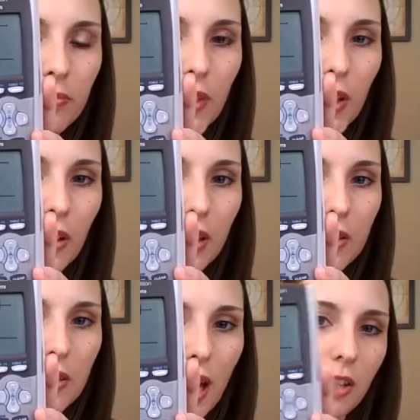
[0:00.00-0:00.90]
there it
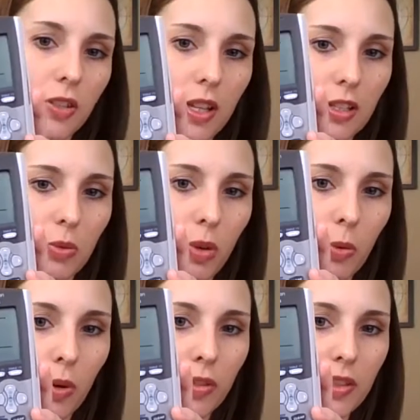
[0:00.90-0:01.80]
is. Actually, that's the
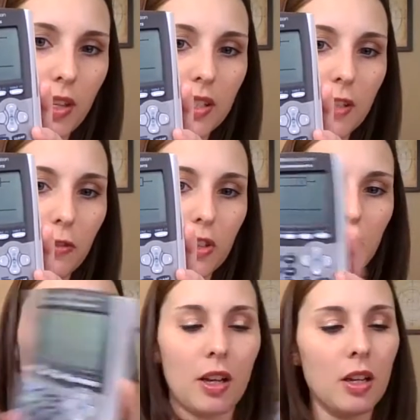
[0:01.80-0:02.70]
wrong one. That's different
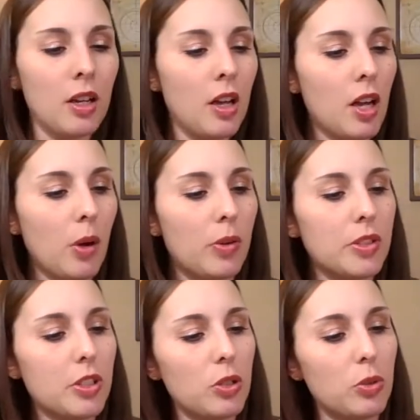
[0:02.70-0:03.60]
data. I
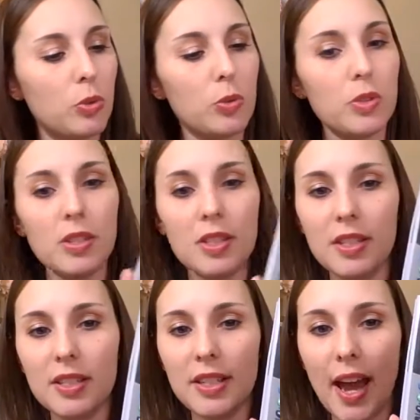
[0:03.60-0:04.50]
went to
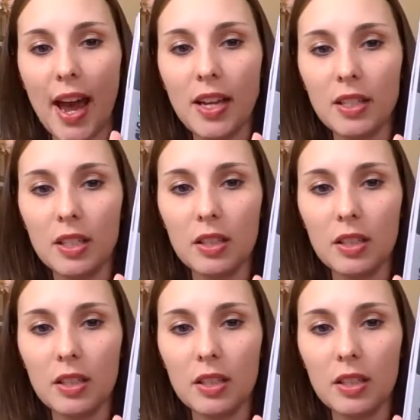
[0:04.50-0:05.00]
Stat,